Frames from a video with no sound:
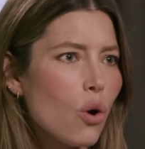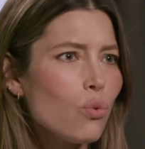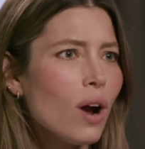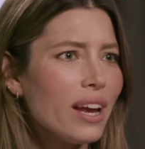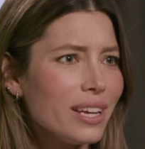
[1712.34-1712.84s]

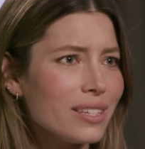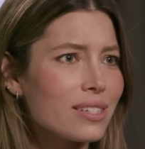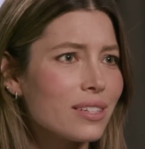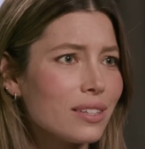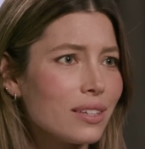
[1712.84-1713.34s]
Um, right.
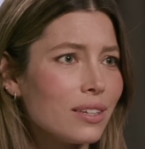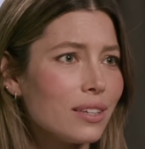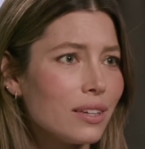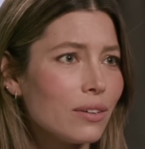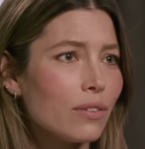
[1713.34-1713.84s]

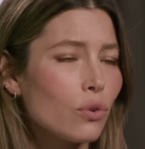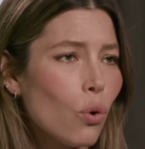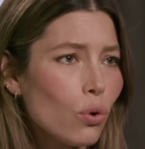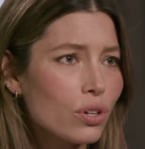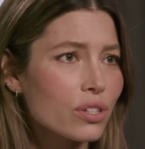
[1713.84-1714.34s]
Of
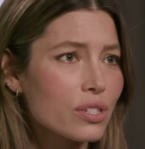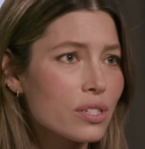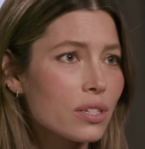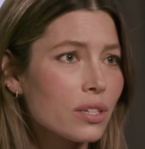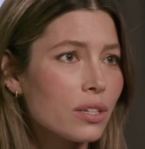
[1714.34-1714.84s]

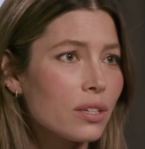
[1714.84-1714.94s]
course.